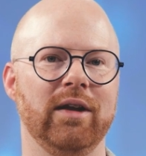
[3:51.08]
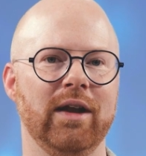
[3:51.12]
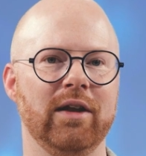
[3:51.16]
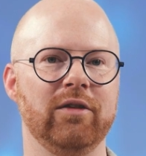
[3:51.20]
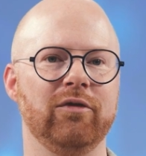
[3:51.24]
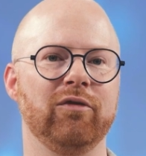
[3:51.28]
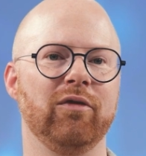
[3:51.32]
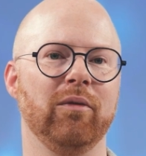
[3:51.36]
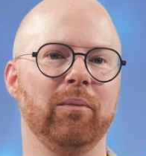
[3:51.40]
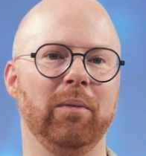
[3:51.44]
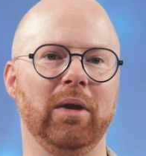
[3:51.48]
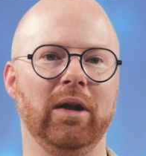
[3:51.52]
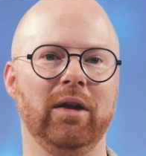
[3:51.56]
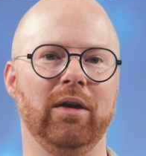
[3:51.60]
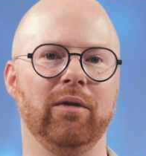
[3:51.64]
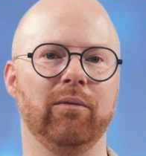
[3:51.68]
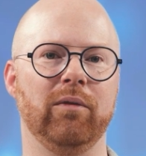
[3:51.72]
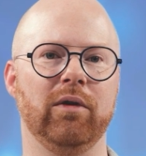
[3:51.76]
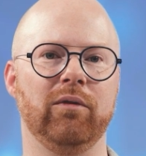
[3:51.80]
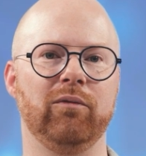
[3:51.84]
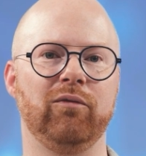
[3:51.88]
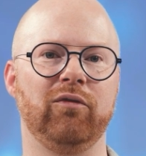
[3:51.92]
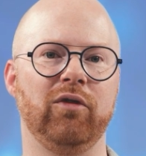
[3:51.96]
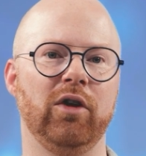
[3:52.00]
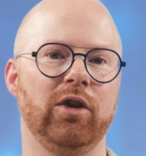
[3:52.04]
less familiar
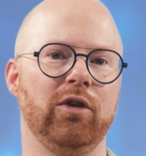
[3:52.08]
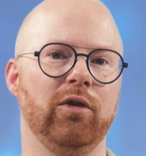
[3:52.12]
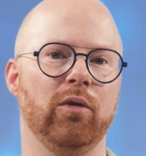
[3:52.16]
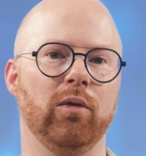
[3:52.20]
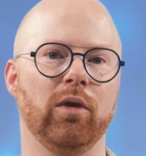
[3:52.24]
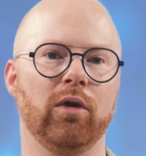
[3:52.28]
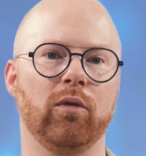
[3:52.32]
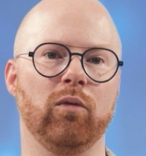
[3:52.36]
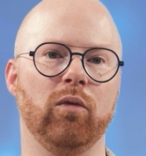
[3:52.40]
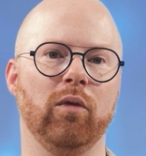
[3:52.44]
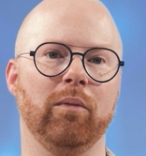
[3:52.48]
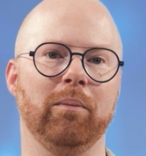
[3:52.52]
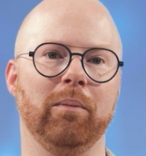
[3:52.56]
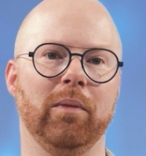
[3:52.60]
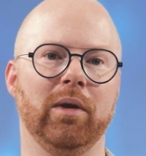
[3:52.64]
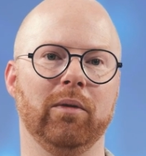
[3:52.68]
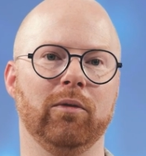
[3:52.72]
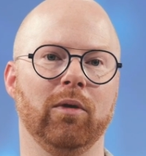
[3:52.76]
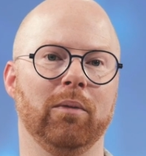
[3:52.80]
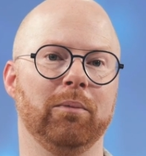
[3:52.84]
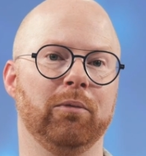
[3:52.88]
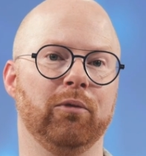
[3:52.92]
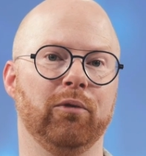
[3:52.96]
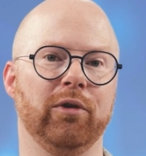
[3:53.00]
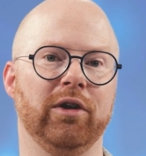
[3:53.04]
with video equipment
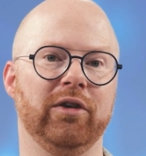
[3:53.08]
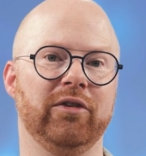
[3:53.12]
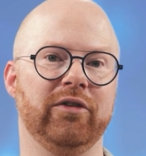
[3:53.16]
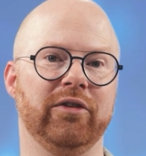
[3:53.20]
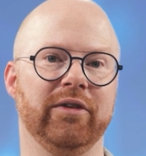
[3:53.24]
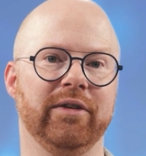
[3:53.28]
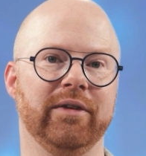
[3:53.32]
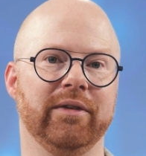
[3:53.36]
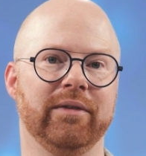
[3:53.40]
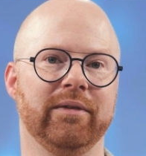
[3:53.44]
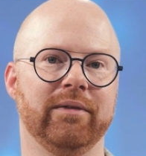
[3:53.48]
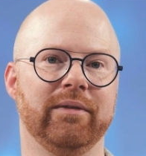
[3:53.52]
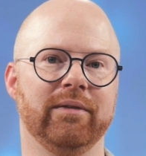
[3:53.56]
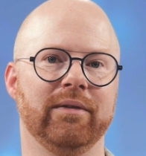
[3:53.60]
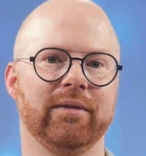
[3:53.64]
operation.